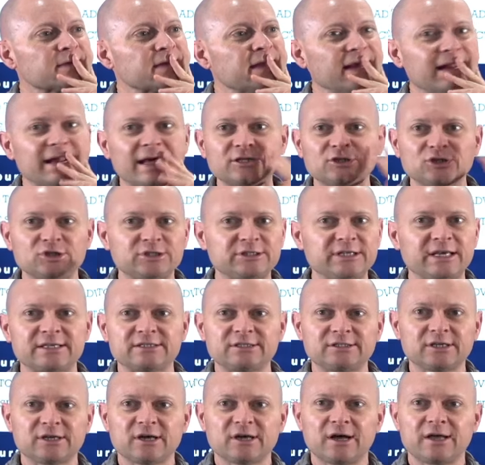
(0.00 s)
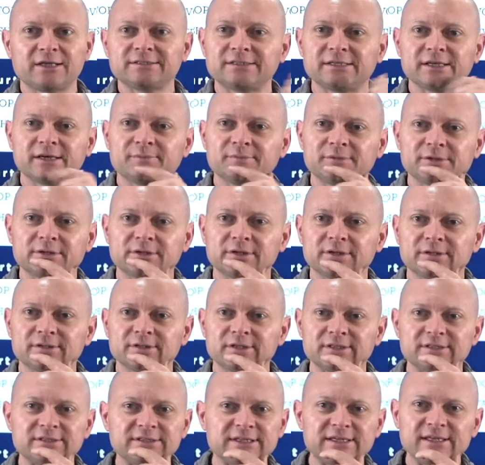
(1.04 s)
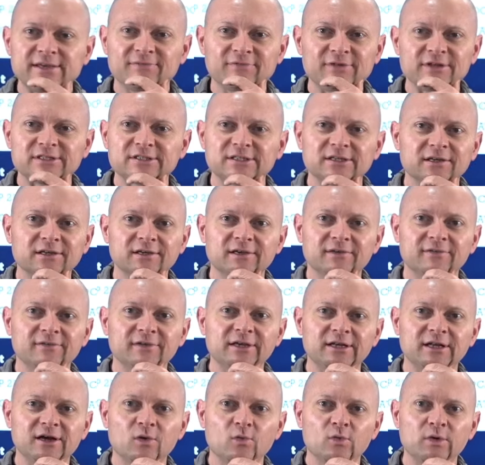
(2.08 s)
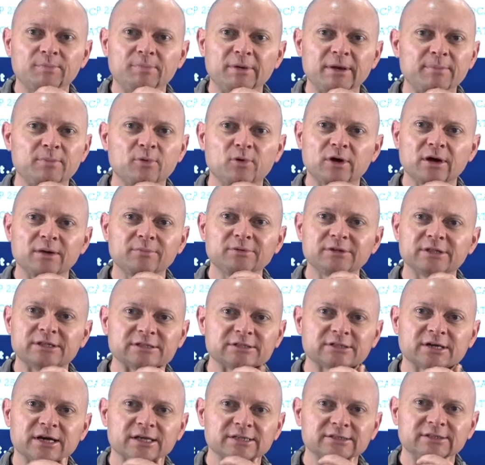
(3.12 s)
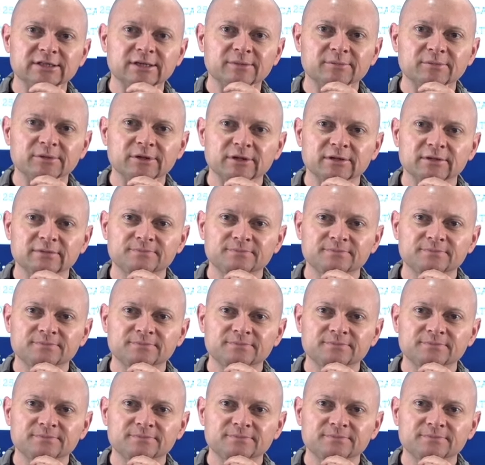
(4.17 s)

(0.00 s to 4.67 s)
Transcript: and I just test the concept to see if it's a, if, you know, would people come to this concept?